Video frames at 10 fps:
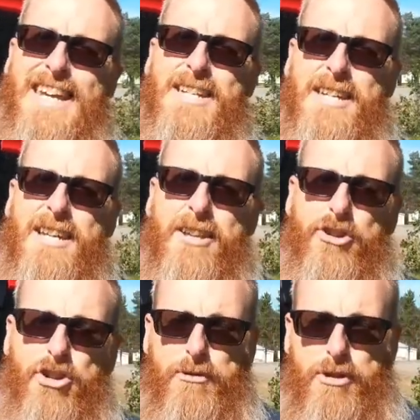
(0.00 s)
is in the
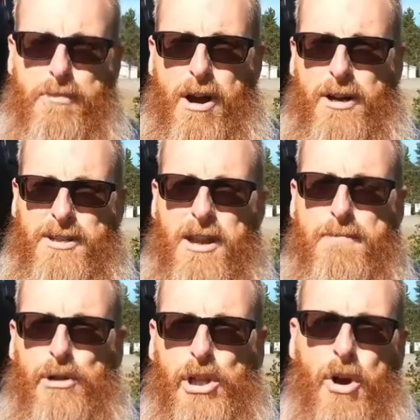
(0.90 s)
description box
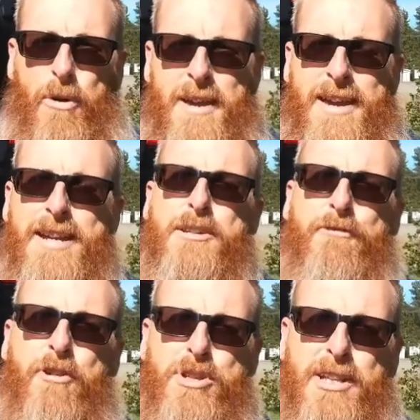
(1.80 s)
below. It's the
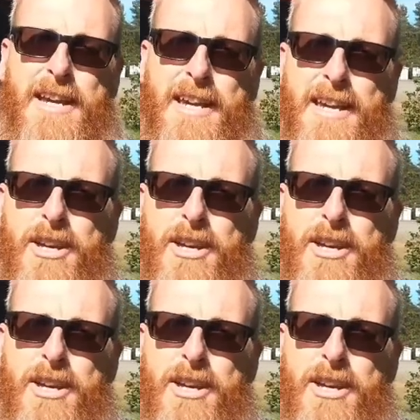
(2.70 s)
first link.